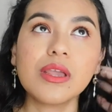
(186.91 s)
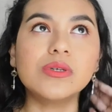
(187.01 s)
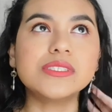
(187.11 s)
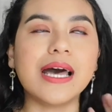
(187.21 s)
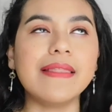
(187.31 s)

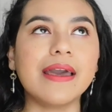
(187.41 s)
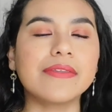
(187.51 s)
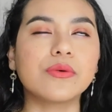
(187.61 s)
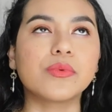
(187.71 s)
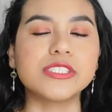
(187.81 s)
was not
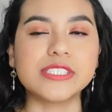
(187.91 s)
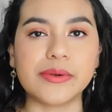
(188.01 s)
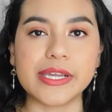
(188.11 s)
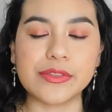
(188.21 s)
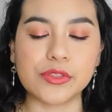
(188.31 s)
like the worst
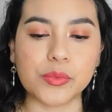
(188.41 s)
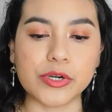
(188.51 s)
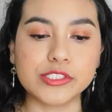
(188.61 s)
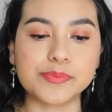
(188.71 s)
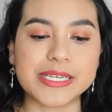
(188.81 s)
area in the
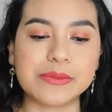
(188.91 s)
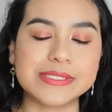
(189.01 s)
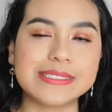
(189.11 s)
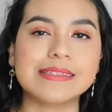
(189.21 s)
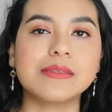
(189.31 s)
world, but it
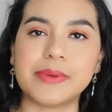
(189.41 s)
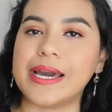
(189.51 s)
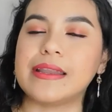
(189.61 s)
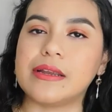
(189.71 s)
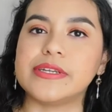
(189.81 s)
was like the
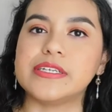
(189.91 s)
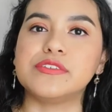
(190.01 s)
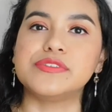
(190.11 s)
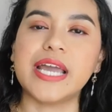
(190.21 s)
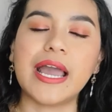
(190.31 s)
bad area
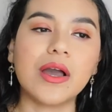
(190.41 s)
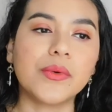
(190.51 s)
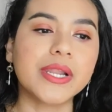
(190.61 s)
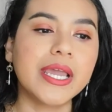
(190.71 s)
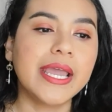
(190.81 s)
of
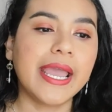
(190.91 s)
town,